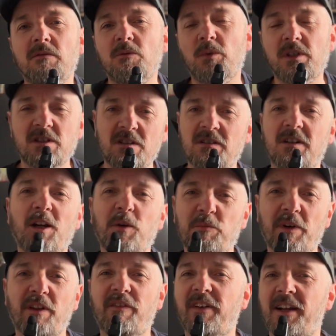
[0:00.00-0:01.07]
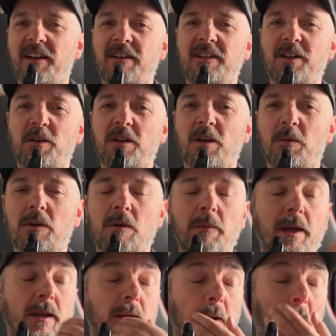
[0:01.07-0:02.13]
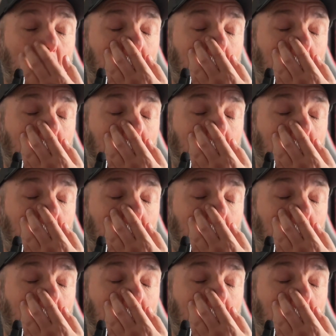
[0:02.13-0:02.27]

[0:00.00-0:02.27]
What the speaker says: which isn't helped by the fact that I don't know where I'm heading.